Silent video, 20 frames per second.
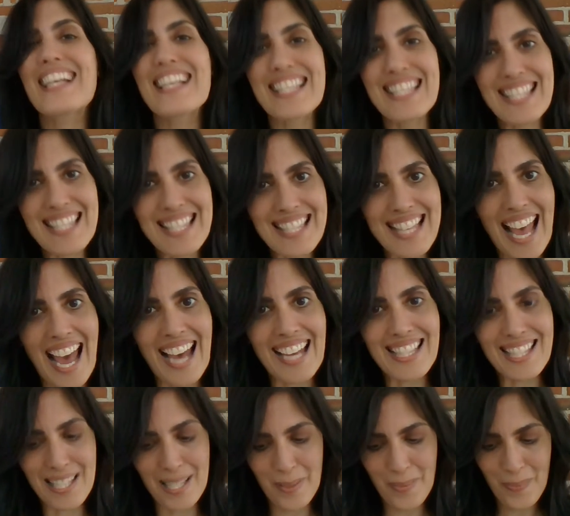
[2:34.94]

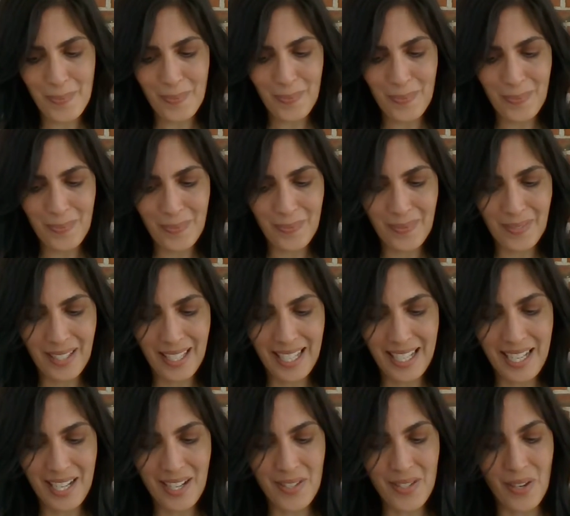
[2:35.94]
sat.
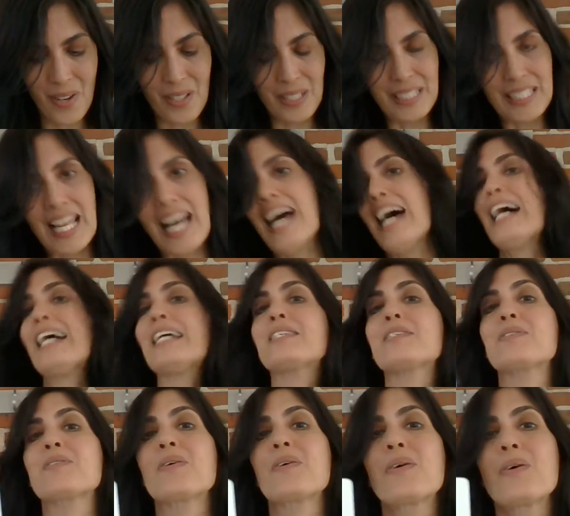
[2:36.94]
And here's our
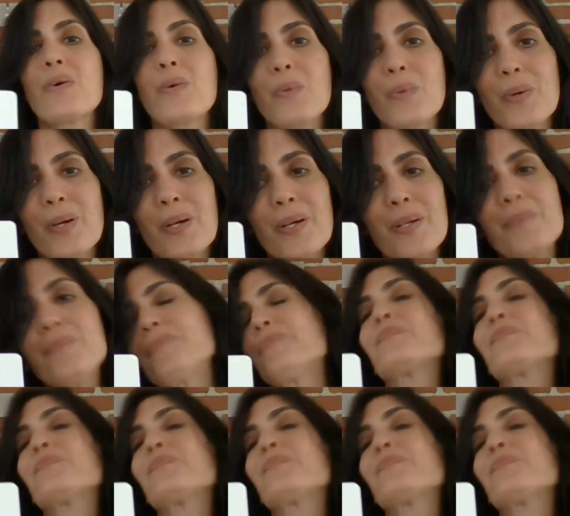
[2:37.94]
last word.